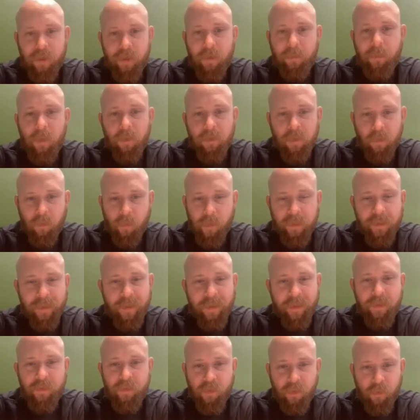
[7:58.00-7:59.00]
the most
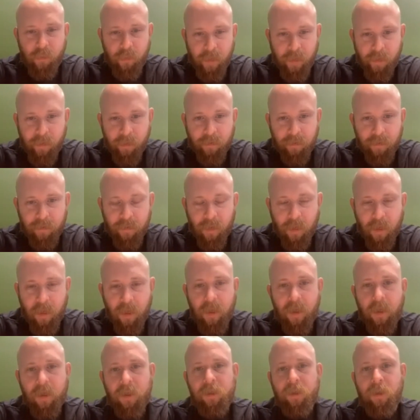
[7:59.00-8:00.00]
recent 2 years.
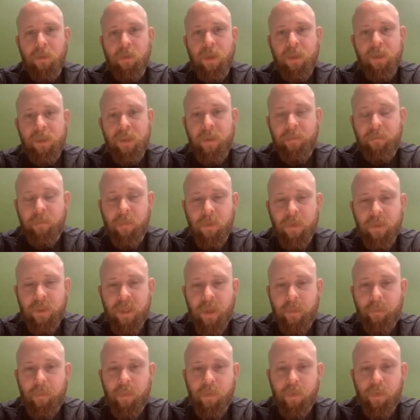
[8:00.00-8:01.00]
Mm-hmm. So let's say, for
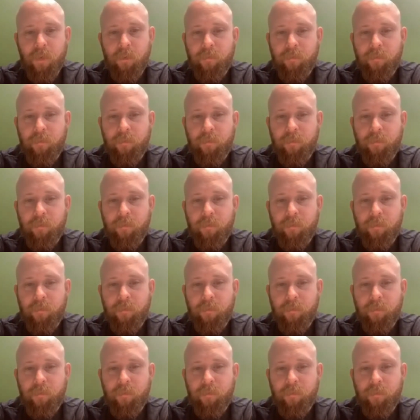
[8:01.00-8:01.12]
example, you